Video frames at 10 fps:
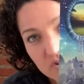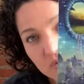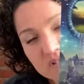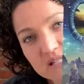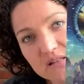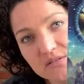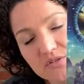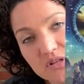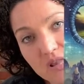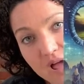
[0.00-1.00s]
don't see that
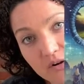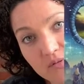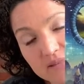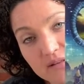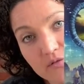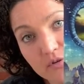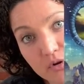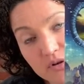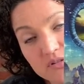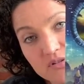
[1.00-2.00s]
there's a ladder right there for
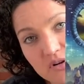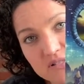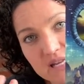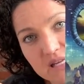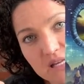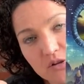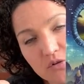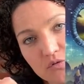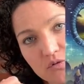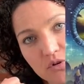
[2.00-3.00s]
you to start taking it.